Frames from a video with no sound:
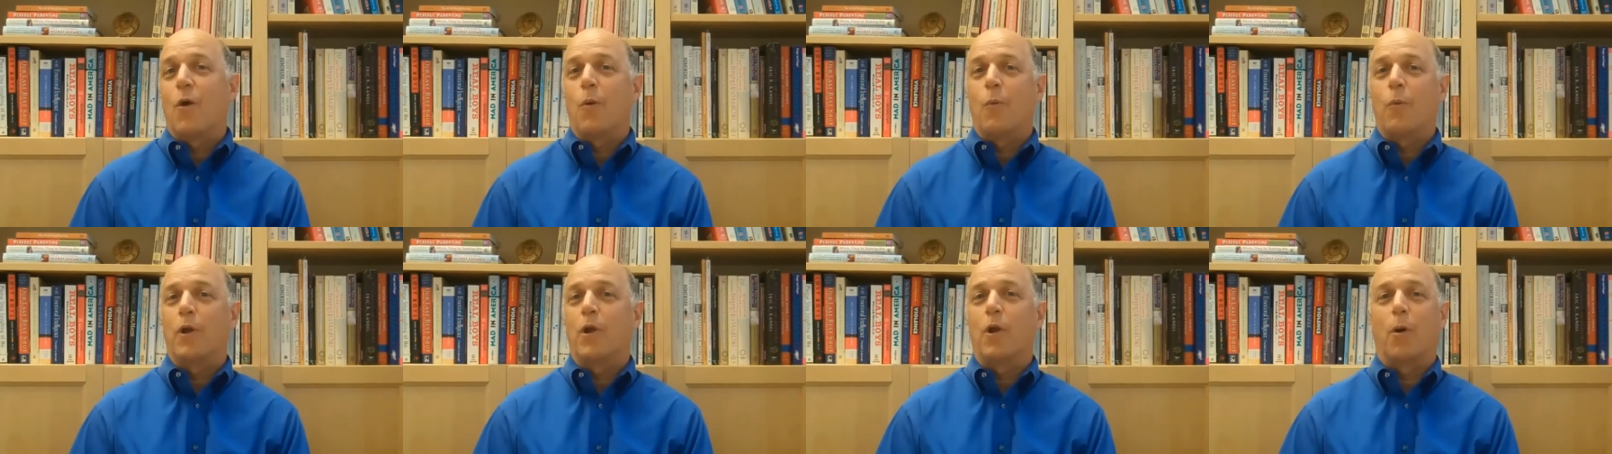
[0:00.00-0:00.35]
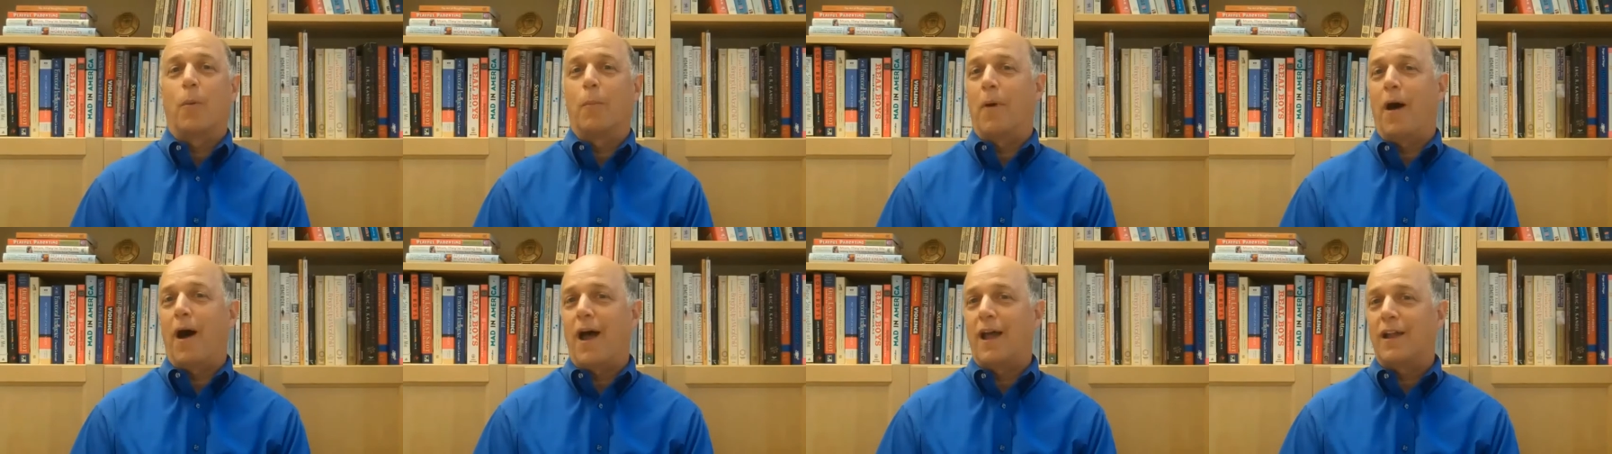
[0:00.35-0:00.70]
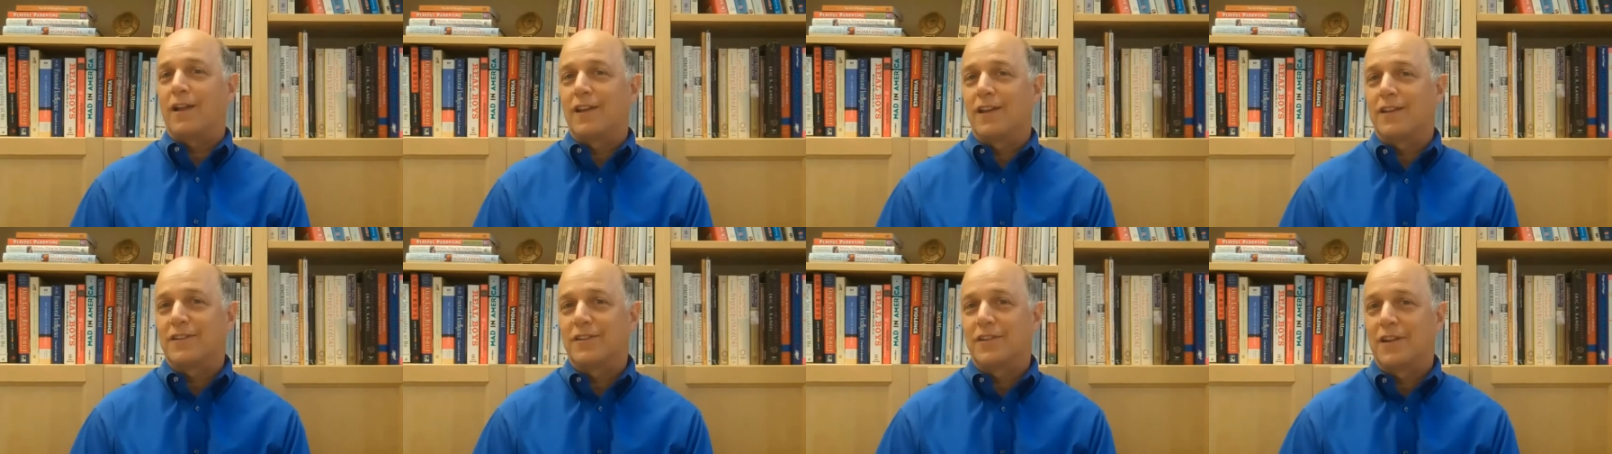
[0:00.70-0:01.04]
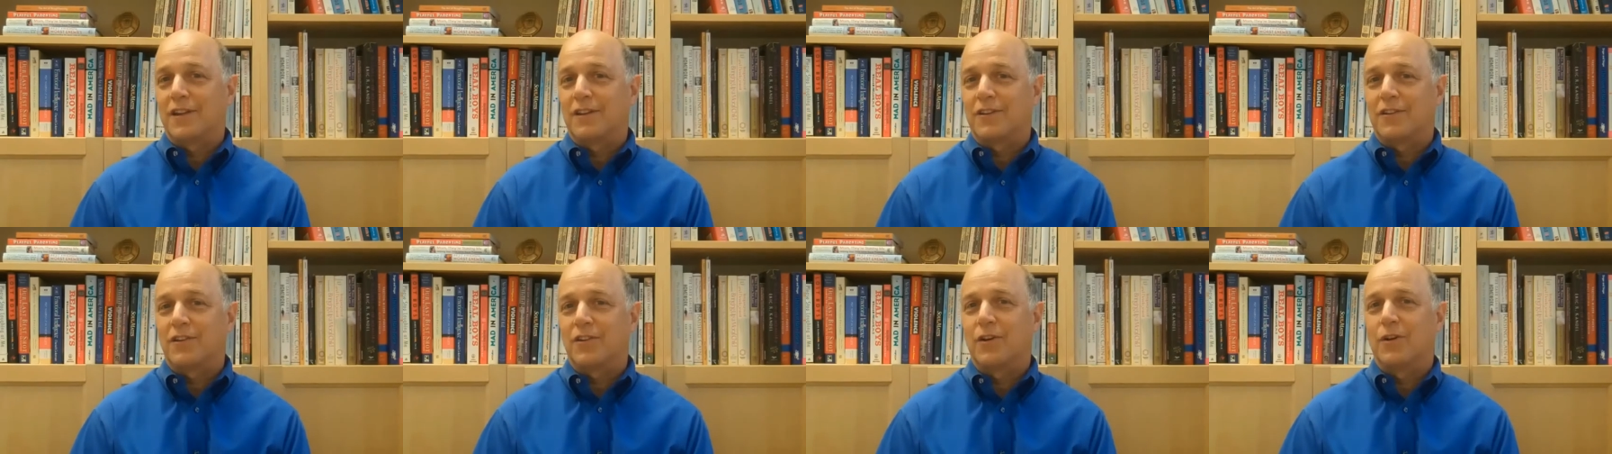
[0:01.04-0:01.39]
we don't mind
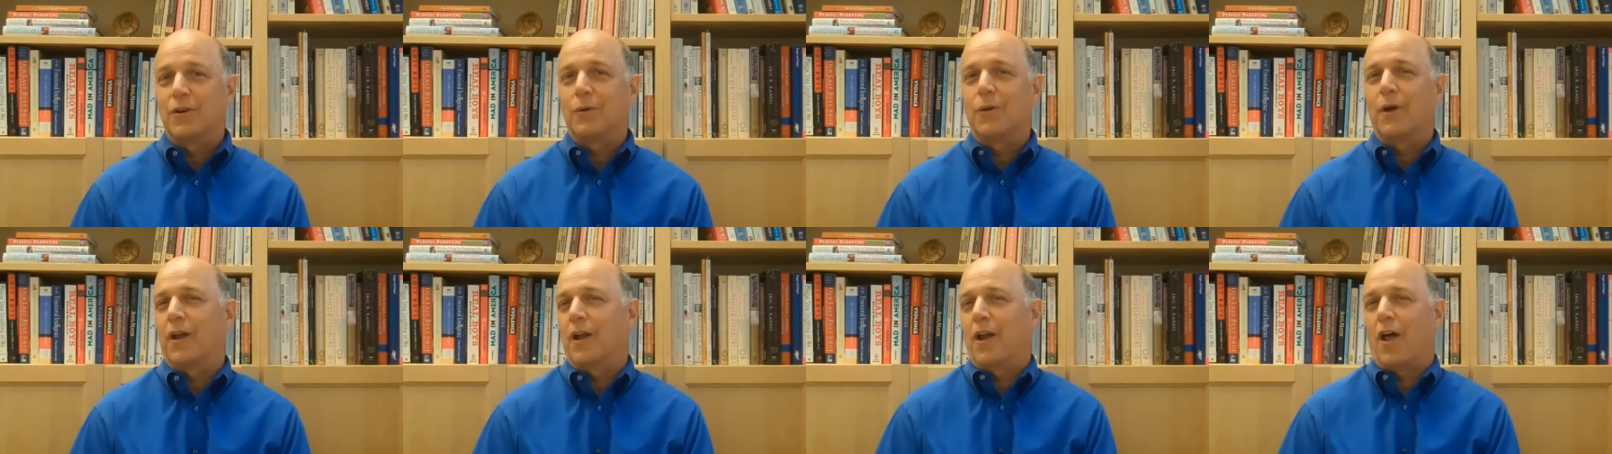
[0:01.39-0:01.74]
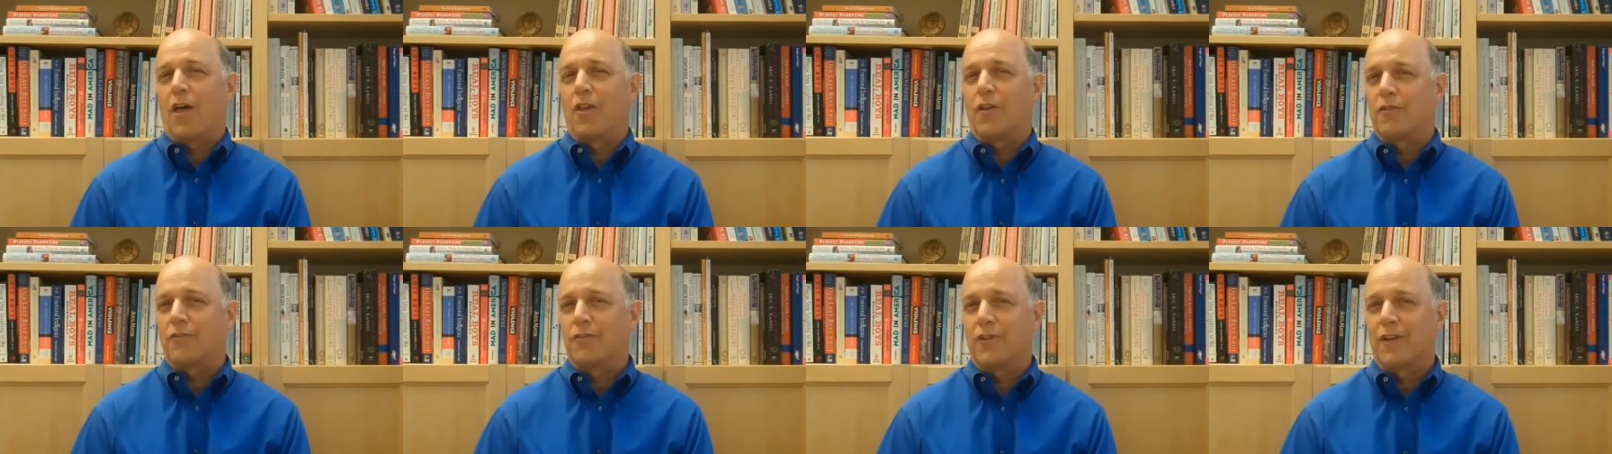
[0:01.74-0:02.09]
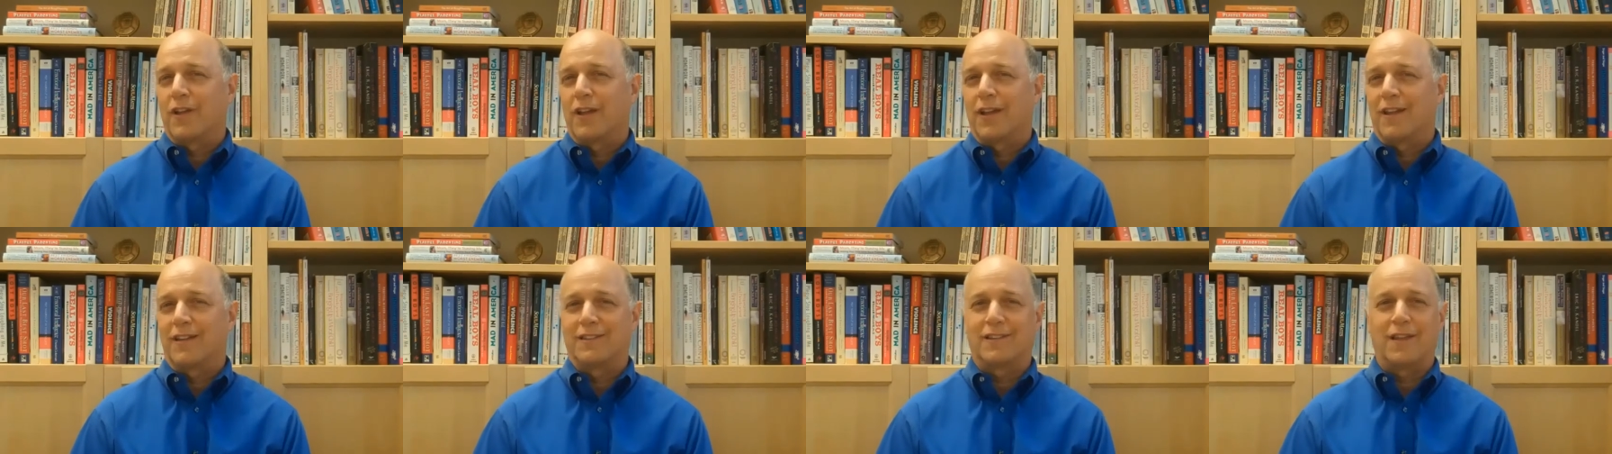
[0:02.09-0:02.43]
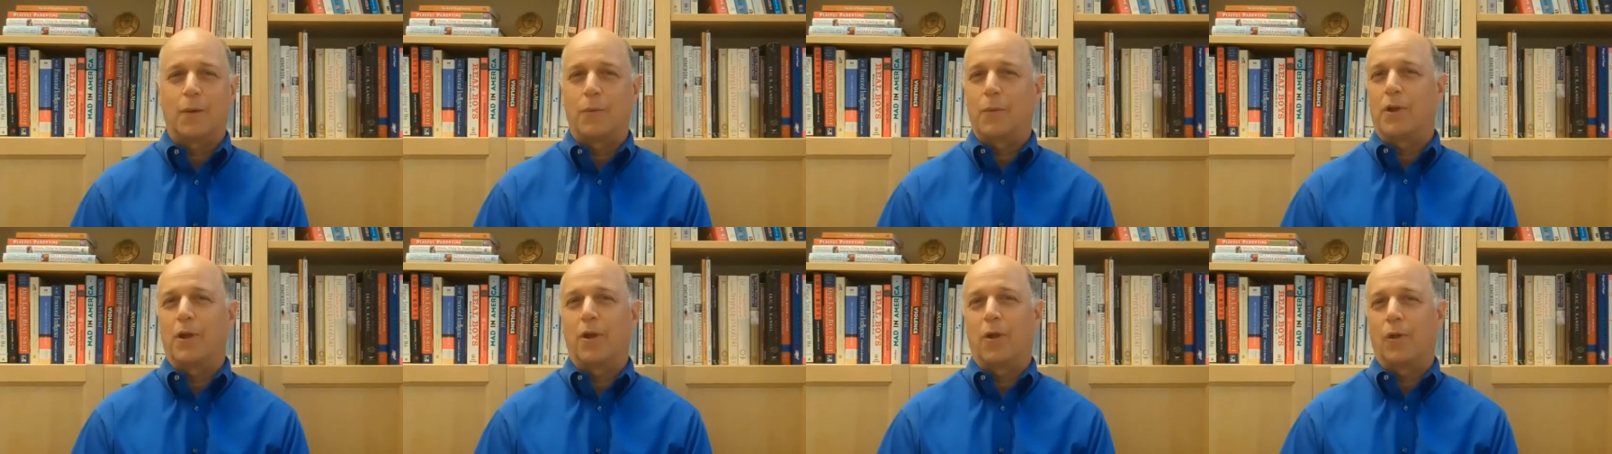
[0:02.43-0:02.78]
listening to and other feelings
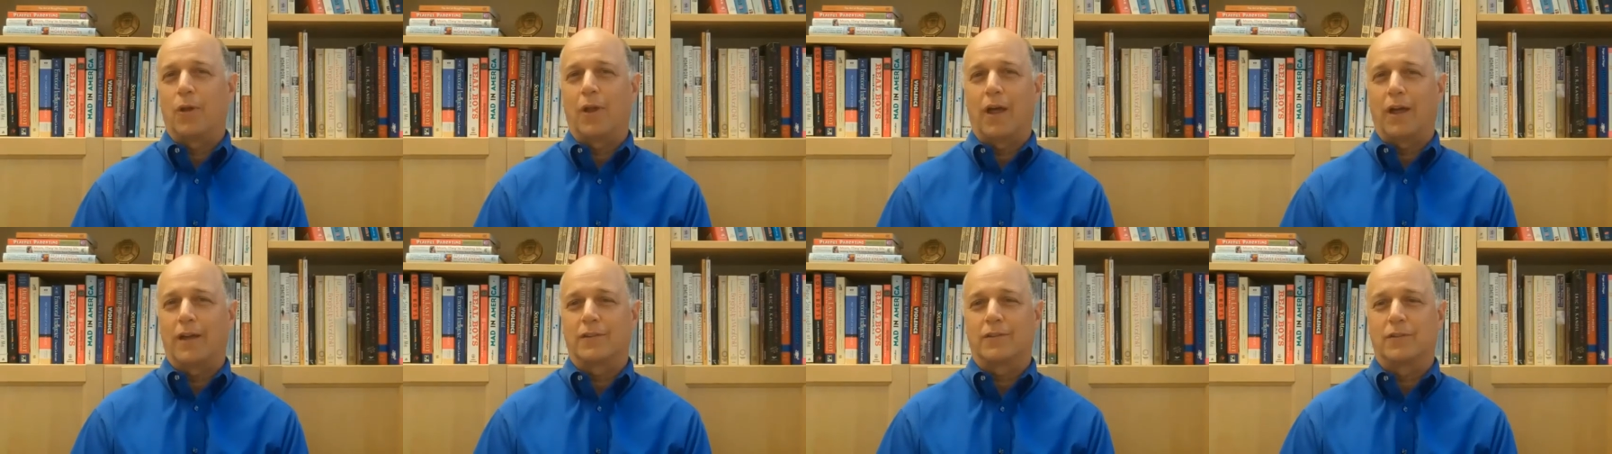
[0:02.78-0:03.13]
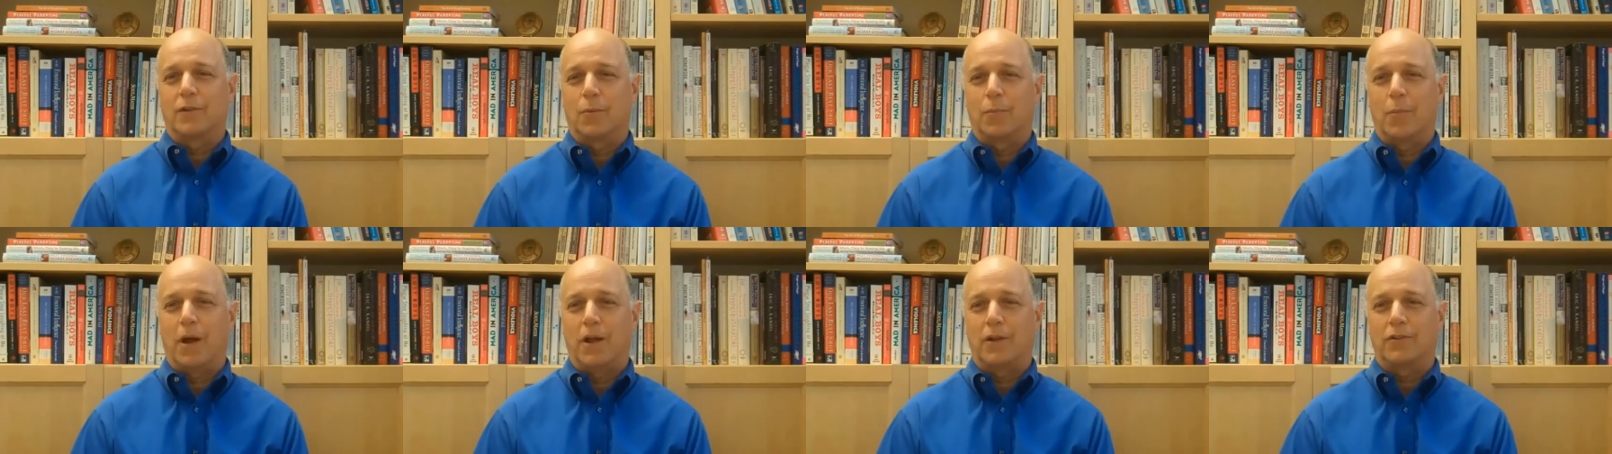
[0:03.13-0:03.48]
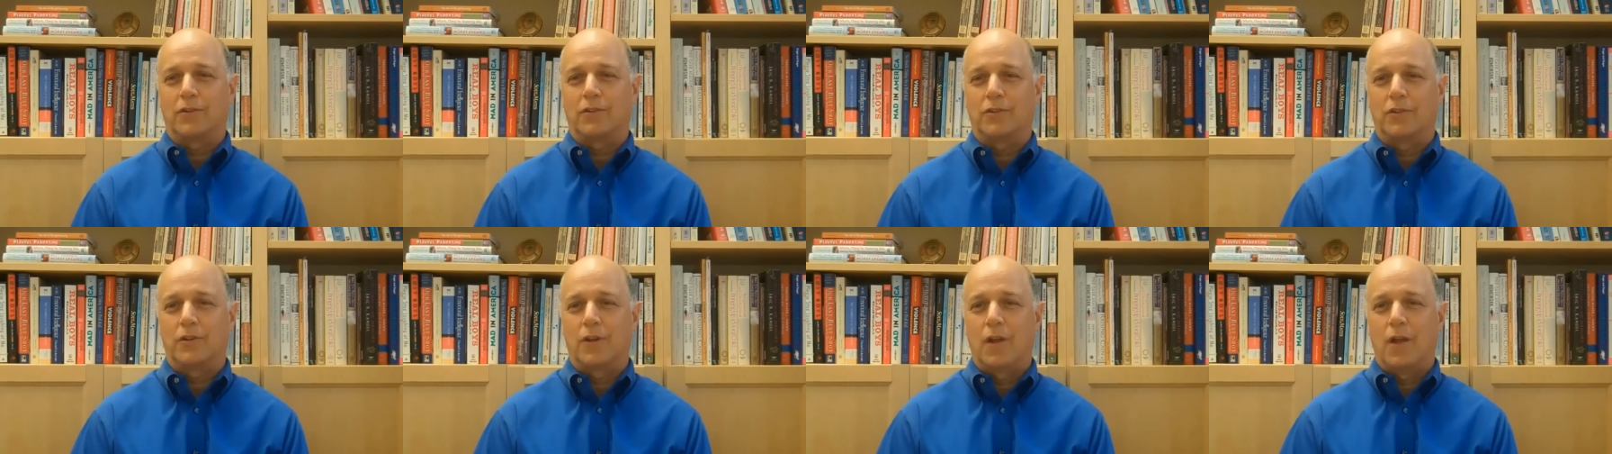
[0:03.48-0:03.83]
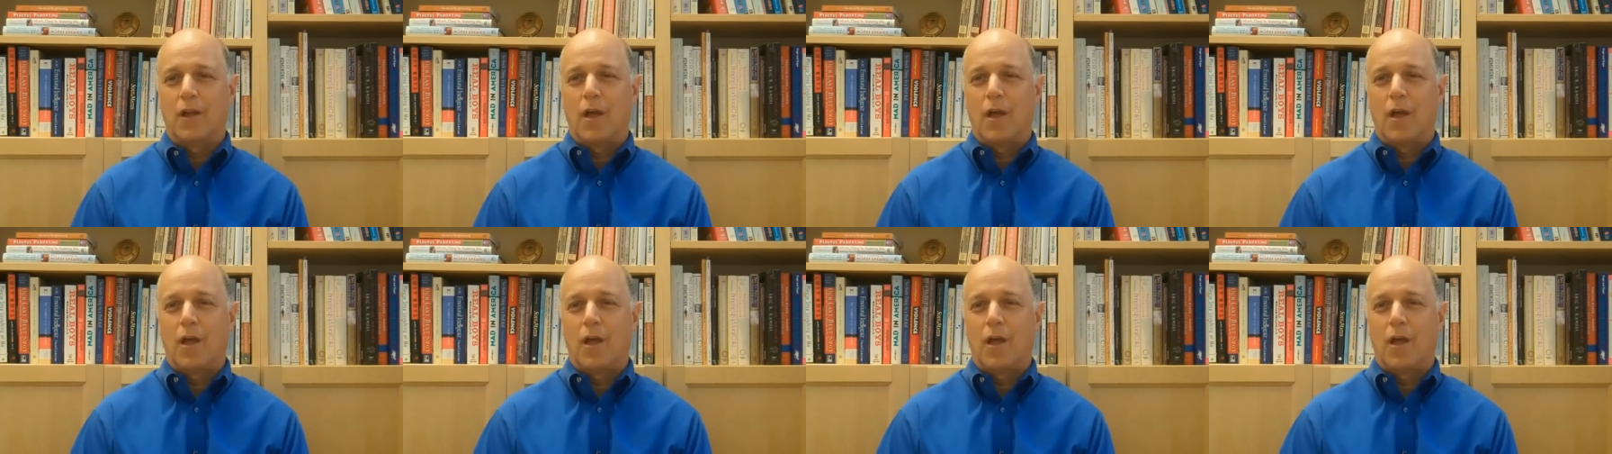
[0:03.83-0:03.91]
that we don't like so much.